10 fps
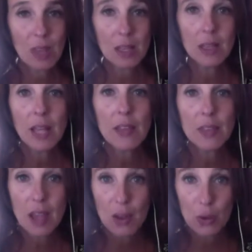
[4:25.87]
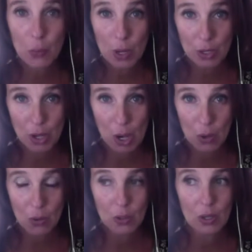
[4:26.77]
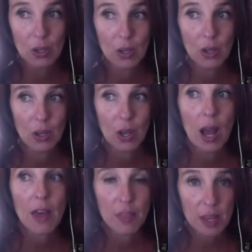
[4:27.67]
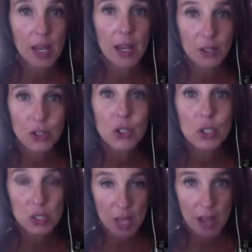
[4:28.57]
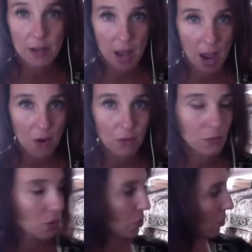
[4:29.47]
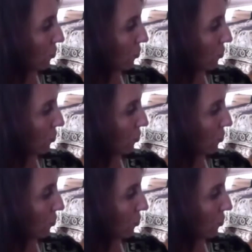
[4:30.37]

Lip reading: Let the other one know, I think I understand now, because you've